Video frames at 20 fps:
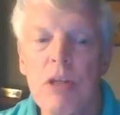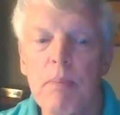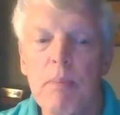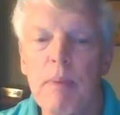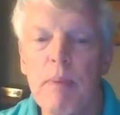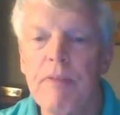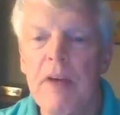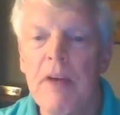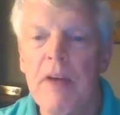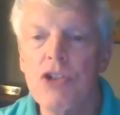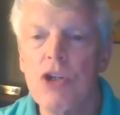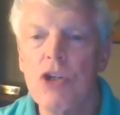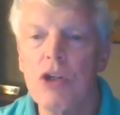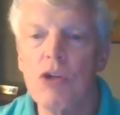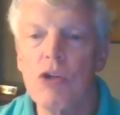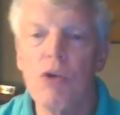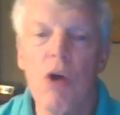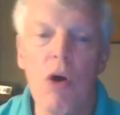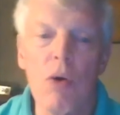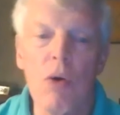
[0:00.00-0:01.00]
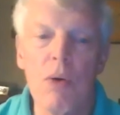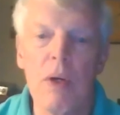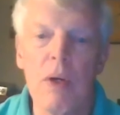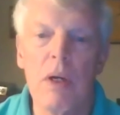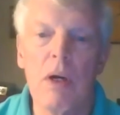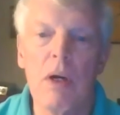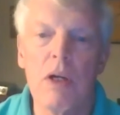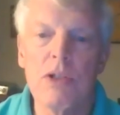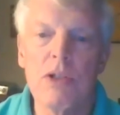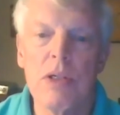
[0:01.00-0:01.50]
the profession grown
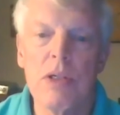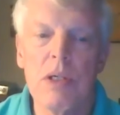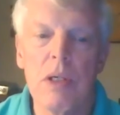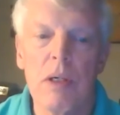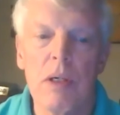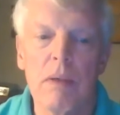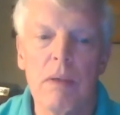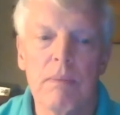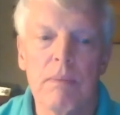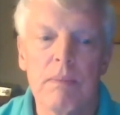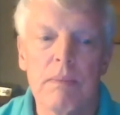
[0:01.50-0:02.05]
in Argentina?